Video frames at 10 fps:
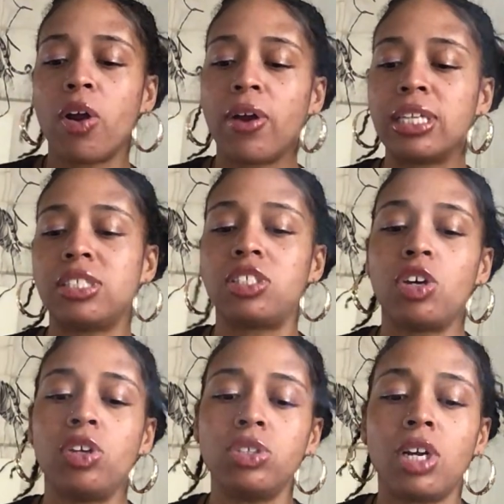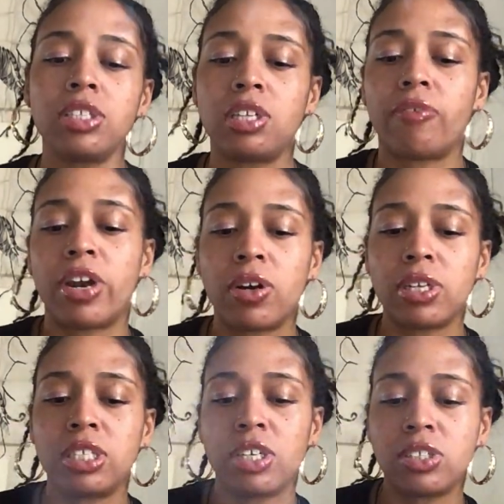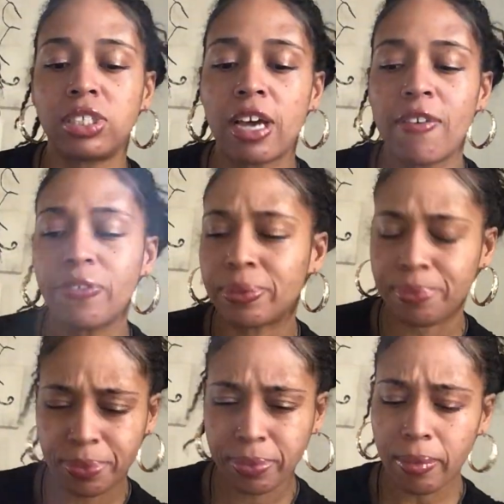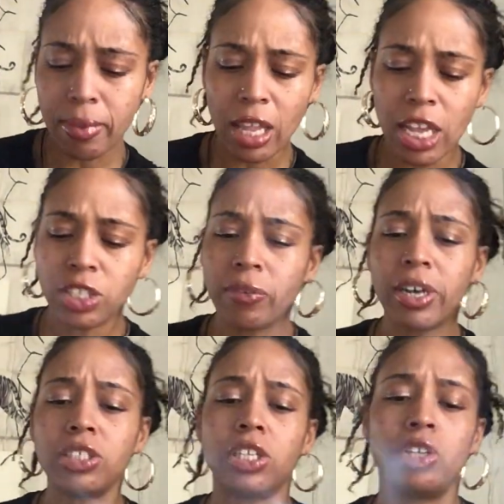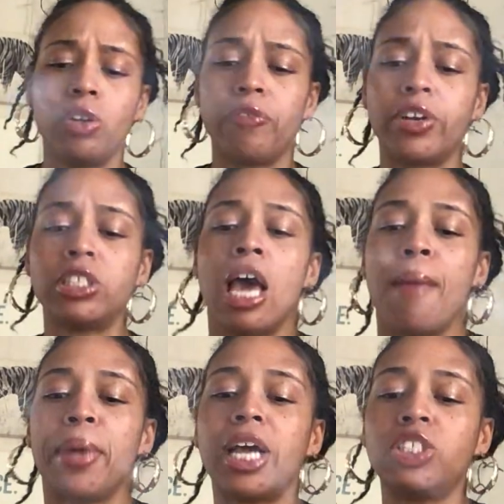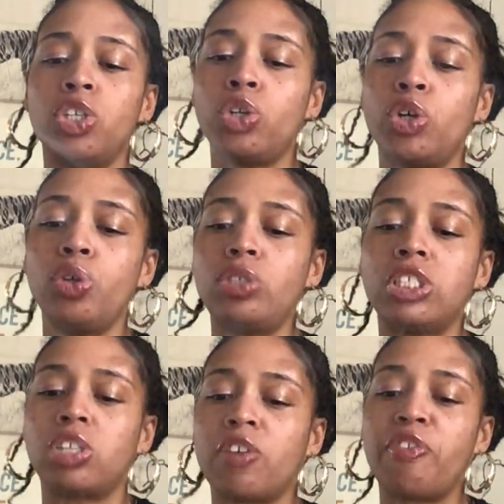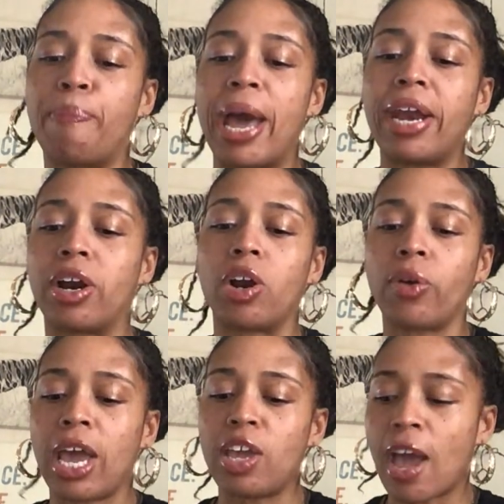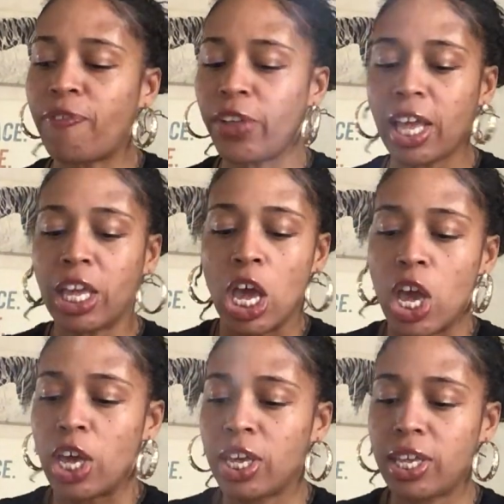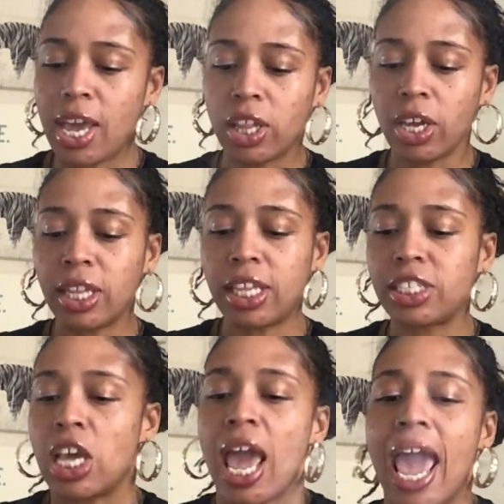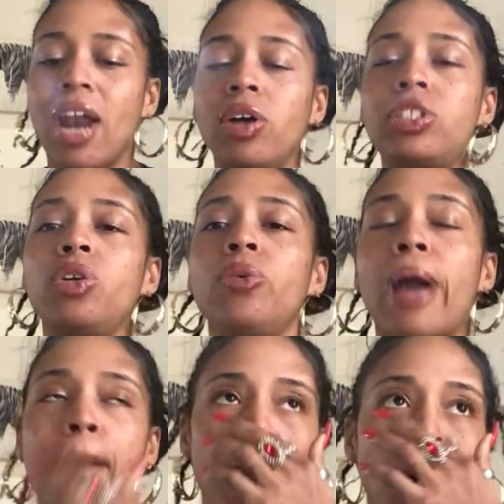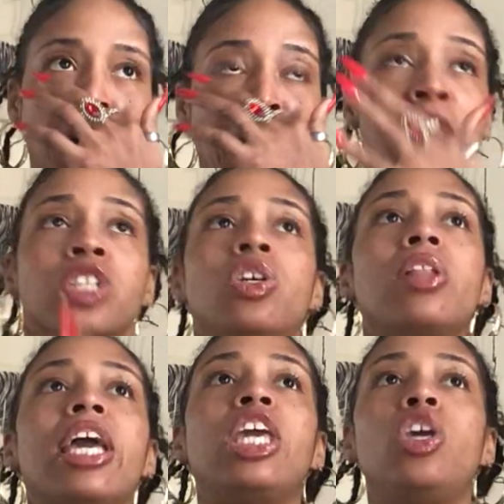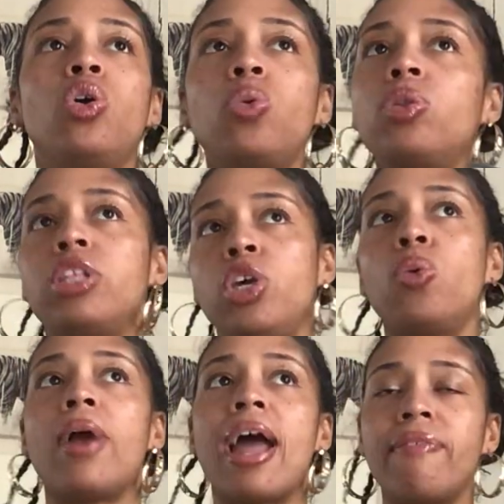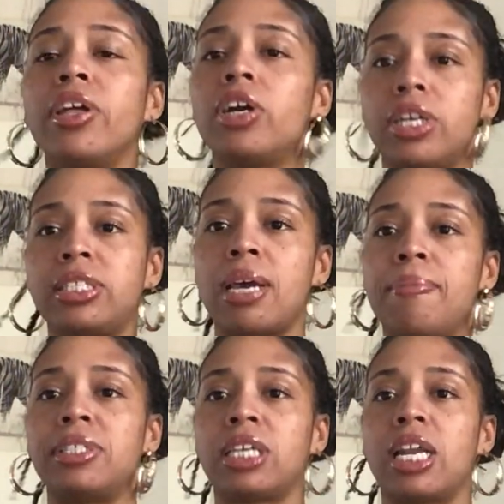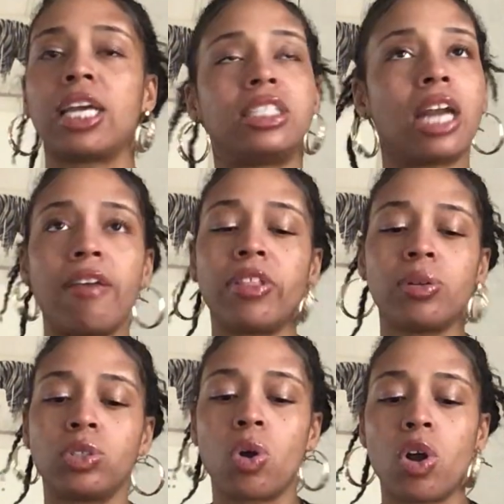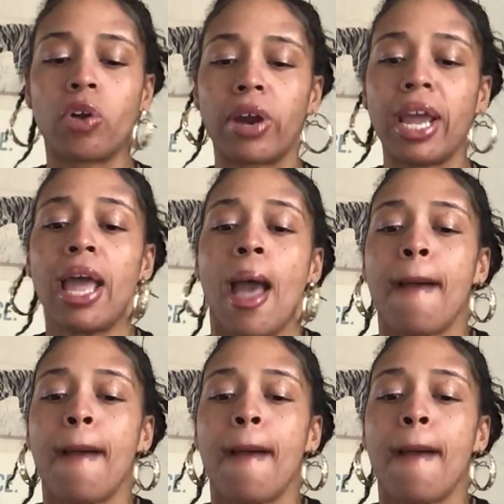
all crazy. So you start surrendering to yourself, surrendering to the universe, because you knew you deserved better, okay? I feel like... yeah, look at this. And also, you got bored. So, like, you were having a good time in this connection. Everything was going great.